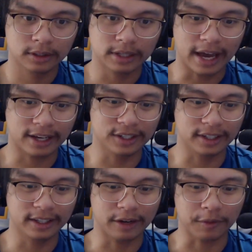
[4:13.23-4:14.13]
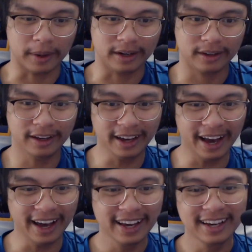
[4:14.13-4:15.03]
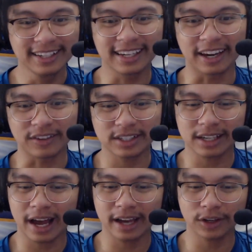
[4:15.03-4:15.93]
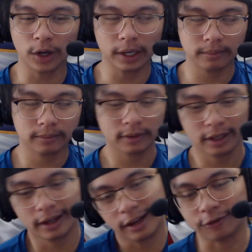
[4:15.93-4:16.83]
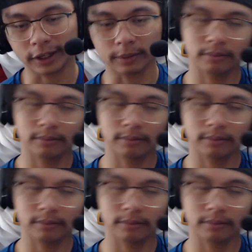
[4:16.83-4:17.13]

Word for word: Actually, never mind. She gave us, she says, ah, you know what? Ah, fuck it.